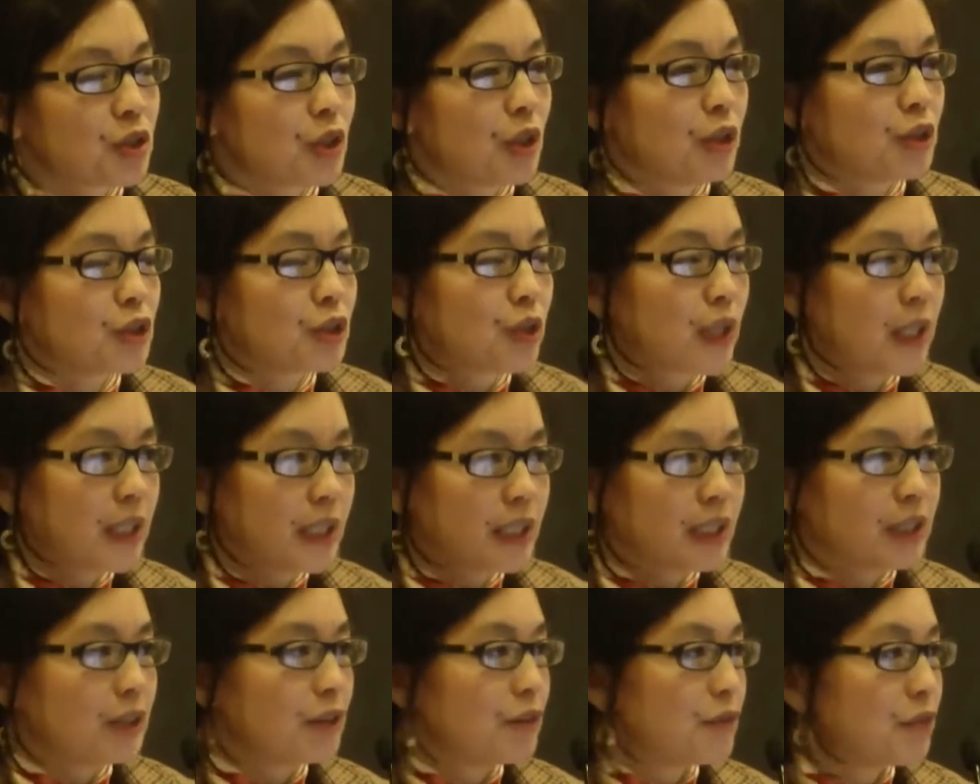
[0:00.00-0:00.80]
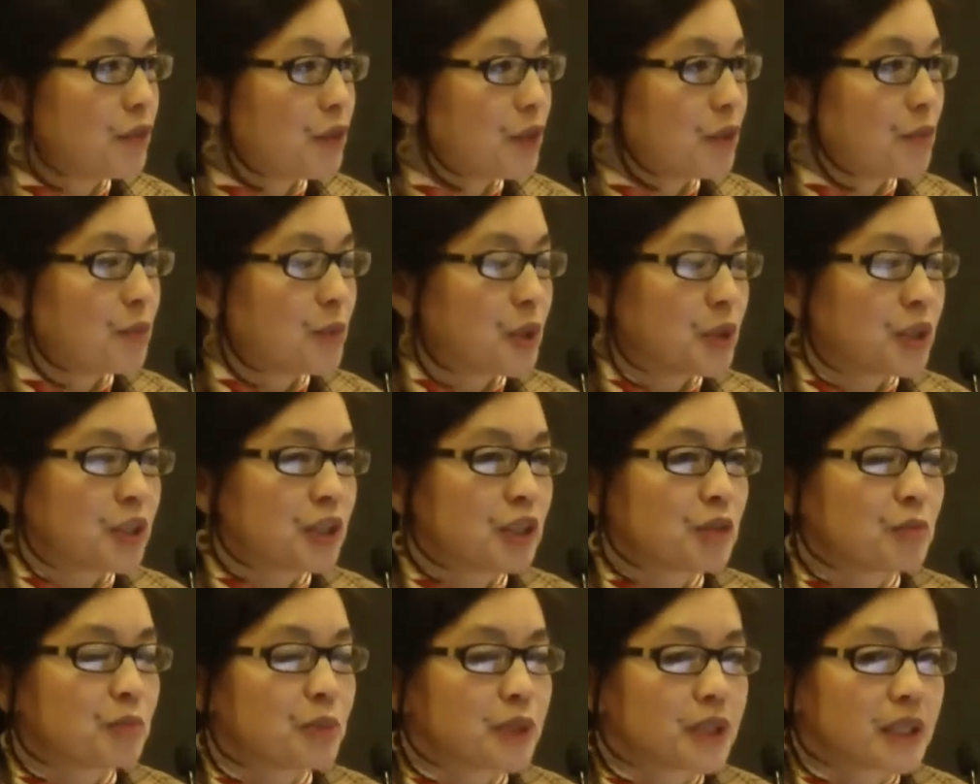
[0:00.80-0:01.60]
so I'll try to give the
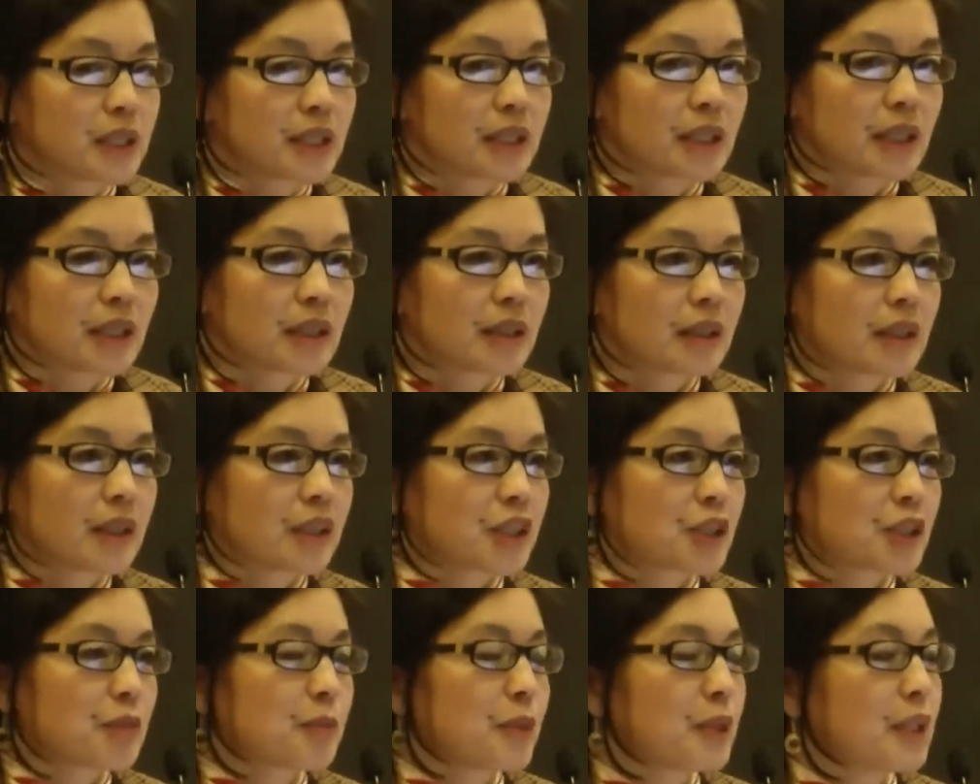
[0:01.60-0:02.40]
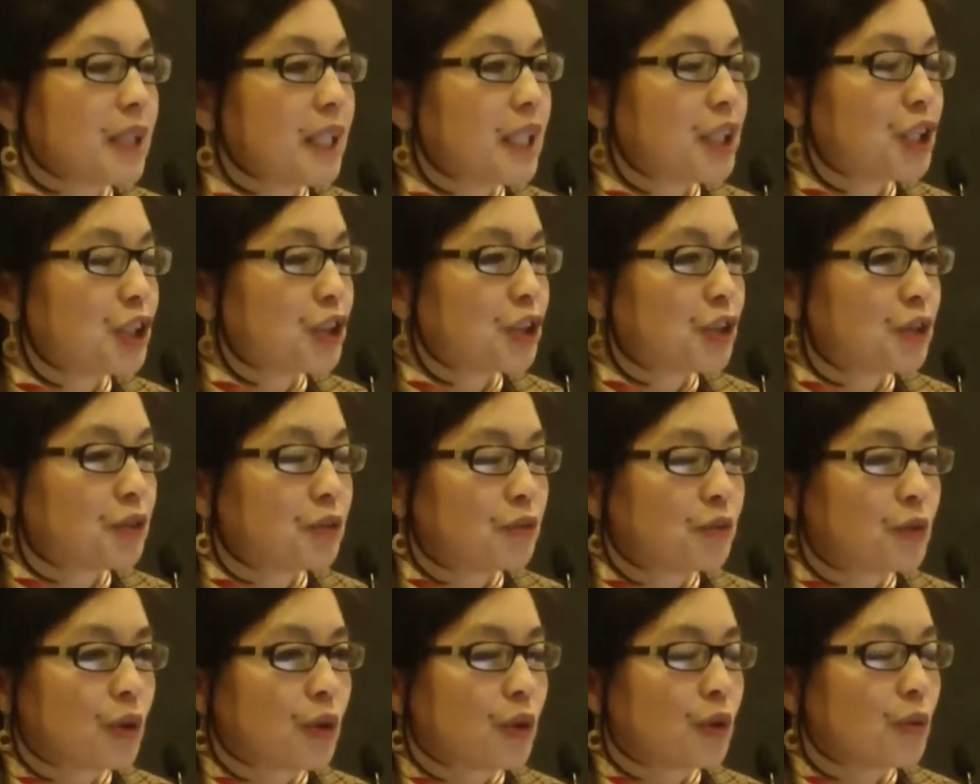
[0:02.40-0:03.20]
most simplistic explanation
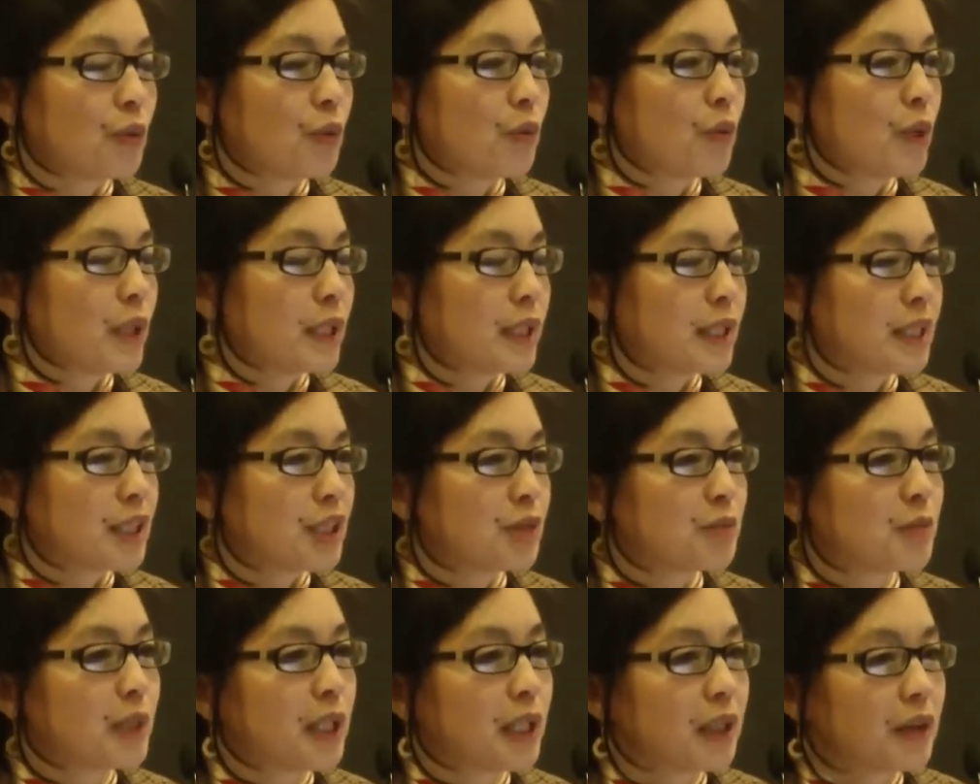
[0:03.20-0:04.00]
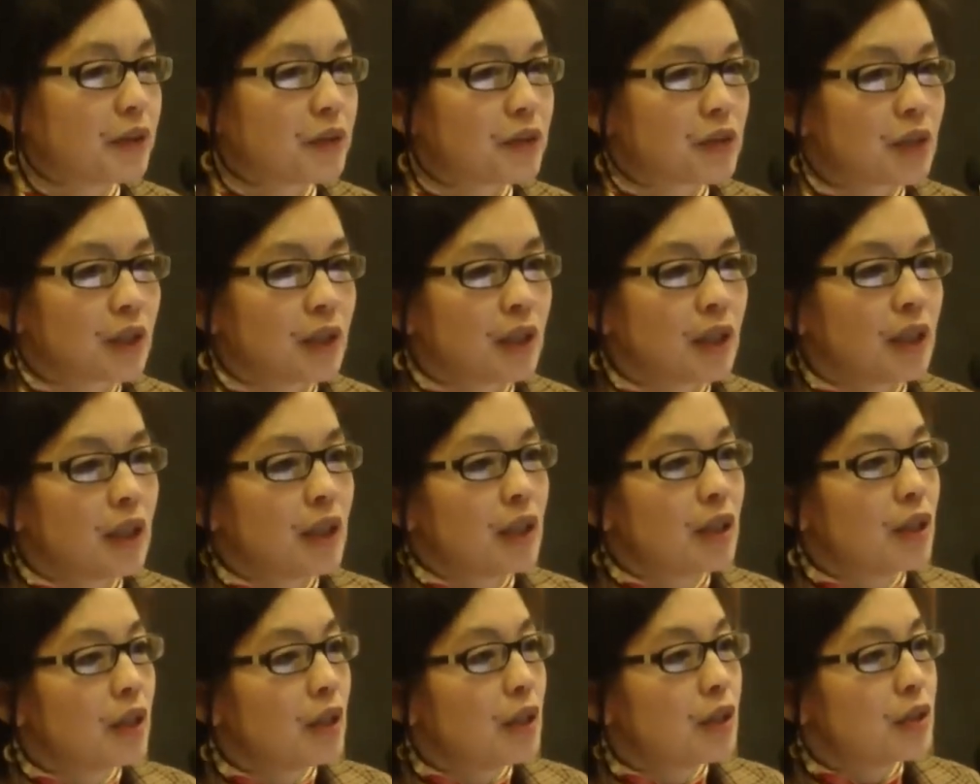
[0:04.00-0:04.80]
for what this means.
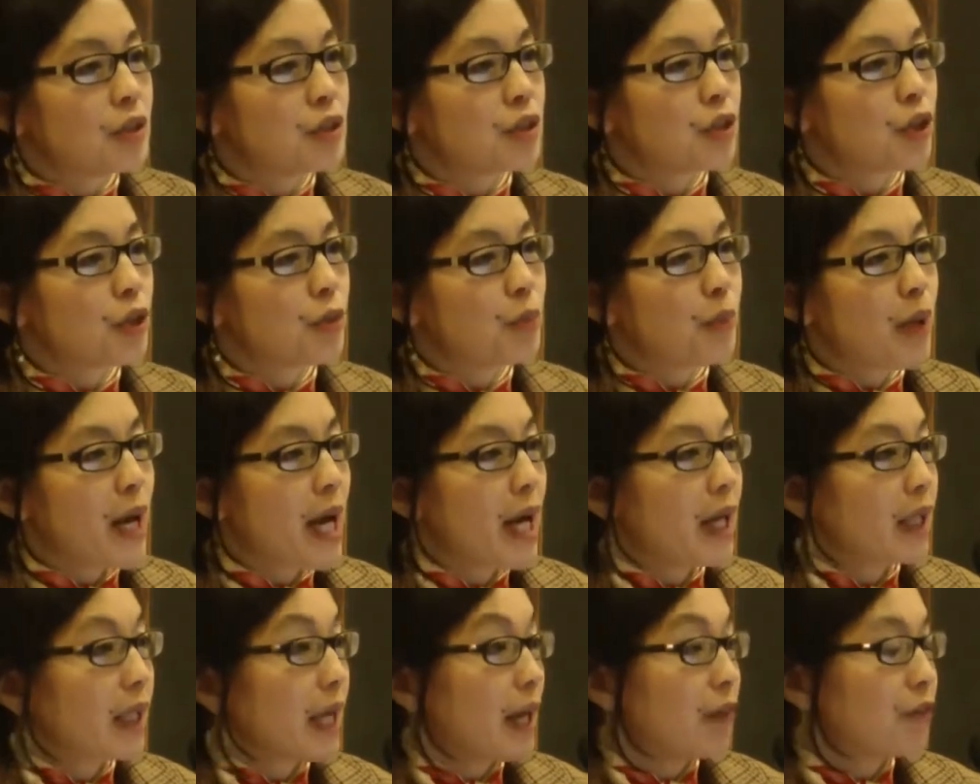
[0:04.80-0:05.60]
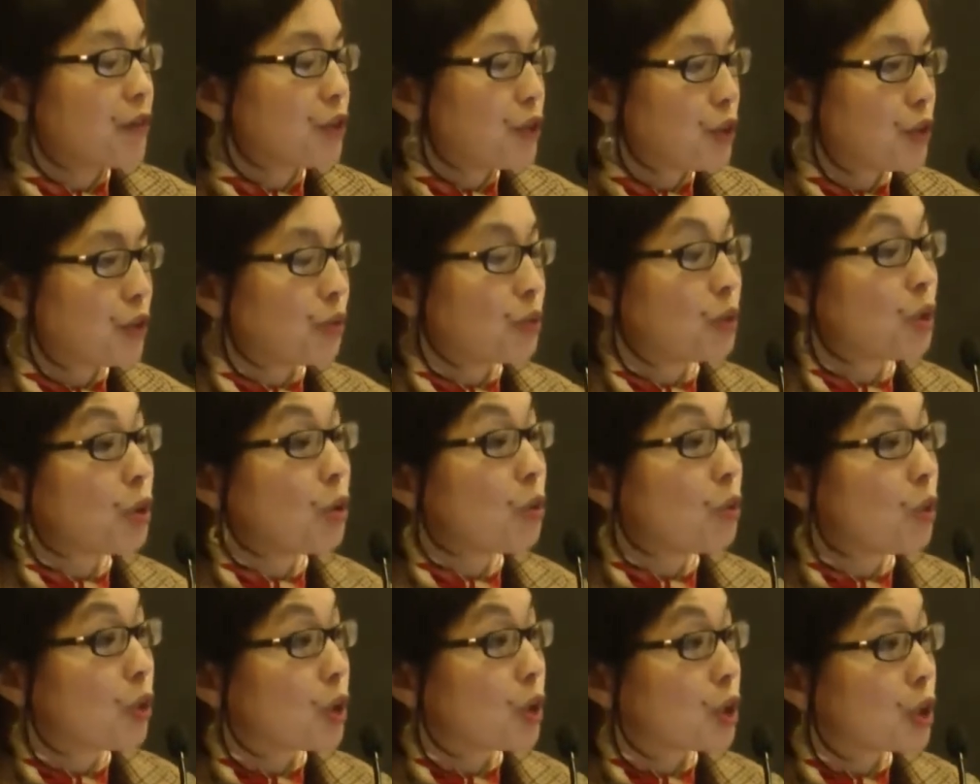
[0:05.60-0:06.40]
So back after
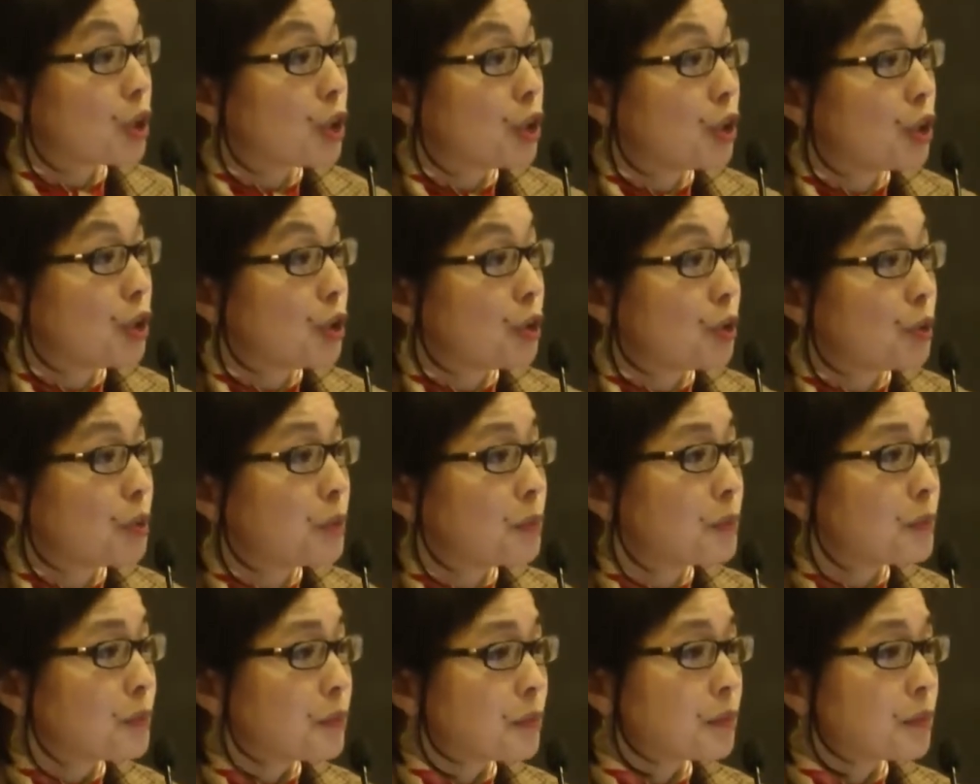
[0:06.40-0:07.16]
World War II,